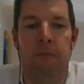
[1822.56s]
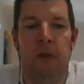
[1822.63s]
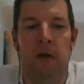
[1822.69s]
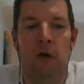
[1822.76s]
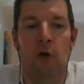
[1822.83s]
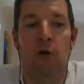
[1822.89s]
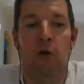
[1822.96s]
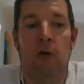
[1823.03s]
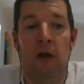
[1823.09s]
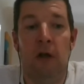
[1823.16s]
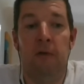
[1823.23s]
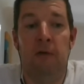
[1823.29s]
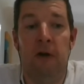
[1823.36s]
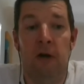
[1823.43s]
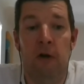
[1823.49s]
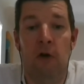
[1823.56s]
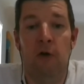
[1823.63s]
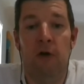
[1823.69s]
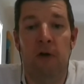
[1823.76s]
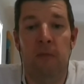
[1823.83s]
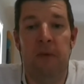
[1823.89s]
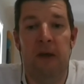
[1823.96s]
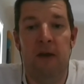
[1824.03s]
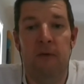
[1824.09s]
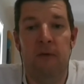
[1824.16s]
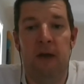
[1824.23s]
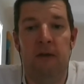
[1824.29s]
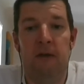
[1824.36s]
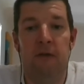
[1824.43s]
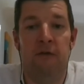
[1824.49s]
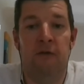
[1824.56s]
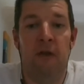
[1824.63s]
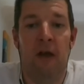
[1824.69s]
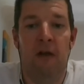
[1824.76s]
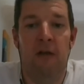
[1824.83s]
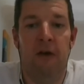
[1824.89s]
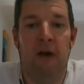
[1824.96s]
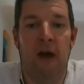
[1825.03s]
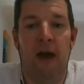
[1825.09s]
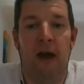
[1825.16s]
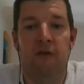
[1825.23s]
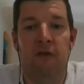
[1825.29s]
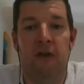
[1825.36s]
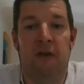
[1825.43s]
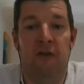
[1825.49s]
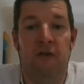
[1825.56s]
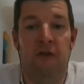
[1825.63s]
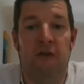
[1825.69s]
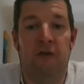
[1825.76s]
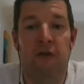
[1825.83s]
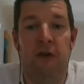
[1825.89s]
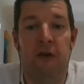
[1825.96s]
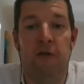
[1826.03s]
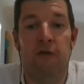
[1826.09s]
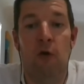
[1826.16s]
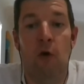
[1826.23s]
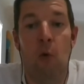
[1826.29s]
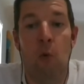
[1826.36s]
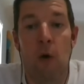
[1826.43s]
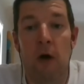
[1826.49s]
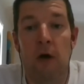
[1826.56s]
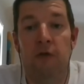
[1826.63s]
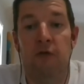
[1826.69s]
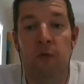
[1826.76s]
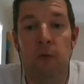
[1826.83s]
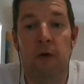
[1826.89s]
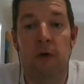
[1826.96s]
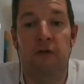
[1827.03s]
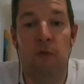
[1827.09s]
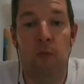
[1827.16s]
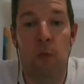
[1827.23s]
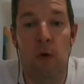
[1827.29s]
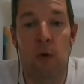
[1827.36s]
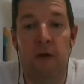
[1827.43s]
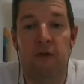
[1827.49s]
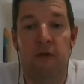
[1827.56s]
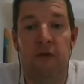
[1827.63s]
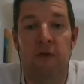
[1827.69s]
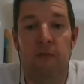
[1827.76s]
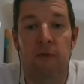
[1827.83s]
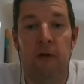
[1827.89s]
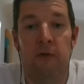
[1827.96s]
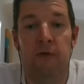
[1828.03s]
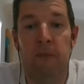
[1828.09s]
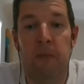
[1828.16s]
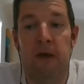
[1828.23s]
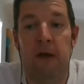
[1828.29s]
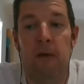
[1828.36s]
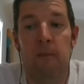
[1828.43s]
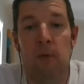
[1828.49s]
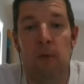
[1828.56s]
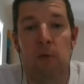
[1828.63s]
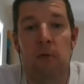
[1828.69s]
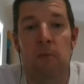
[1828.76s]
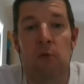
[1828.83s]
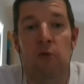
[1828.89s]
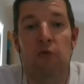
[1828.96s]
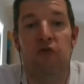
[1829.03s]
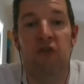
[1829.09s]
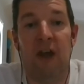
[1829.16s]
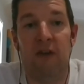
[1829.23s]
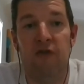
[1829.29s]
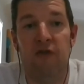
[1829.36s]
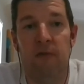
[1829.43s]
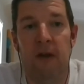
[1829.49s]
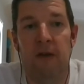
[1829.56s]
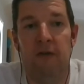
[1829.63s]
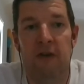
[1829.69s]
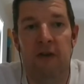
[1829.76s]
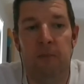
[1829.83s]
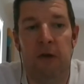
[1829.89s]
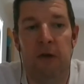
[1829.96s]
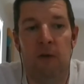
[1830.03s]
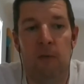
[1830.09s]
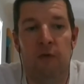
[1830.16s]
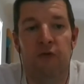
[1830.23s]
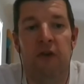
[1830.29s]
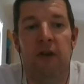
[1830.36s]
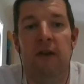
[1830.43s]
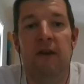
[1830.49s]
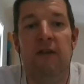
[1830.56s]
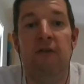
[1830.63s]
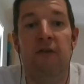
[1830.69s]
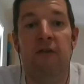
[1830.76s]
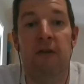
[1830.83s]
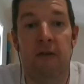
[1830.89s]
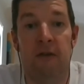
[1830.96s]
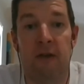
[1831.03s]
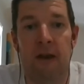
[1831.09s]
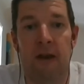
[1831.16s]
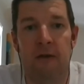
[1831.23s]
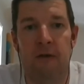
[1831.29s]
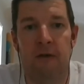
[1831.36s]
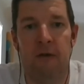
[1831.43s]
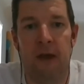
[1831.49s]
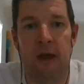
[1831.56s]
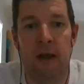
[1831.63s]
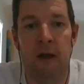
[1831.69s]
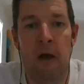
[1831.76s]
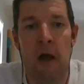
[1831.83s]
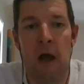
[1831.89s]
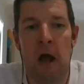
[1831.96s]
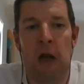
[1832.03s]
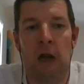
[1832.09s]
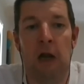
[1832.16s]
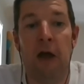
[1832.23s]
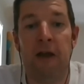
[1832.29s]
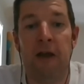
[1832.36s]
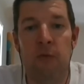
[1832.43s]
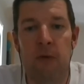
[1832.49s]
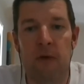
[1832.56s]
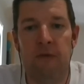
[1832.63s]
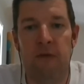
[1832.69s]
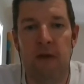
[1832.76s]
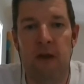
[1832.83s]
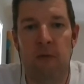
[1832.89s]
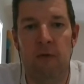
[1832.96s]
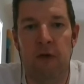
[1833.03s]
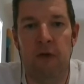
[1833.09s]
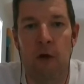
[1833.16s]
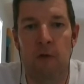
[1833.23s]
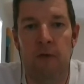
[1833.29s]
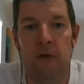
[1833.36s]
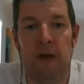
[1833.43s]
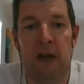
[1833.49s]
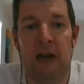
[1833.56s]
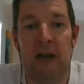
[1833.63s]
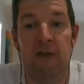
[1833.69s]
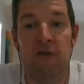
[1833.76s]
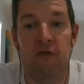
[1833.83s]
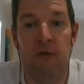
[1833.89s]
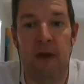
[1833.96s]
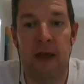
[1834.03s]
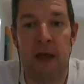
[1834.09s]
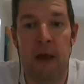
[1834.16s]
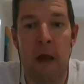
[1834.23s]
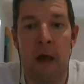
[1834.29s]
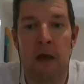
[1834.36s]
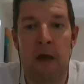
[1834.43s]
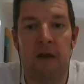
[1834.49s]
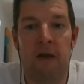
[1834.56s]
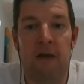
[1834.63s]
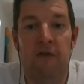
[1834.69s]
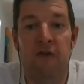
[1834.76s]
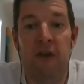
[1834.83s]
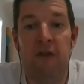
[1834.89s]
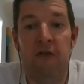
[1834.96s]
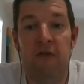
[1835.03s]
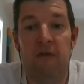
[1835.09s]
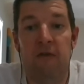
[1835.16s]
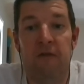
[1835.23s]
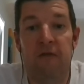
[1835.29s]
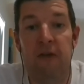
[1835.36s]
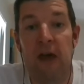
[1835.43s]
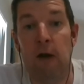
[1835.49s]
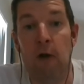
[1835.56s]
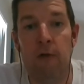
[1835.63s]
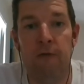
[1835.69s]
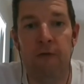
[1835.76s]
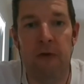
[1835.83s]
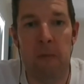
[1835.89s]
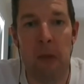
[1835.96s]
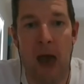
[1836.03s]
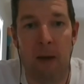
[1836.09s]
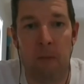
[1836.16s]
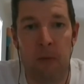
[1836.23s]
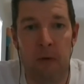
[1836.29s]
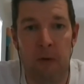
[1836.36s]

longer and longer periods, that actually congestion has got worse and worse and worse as the roads have become more and more saturated, but it wasn't an instantaneous thing like we've seen with COVID. Literally, congestion fell off the map.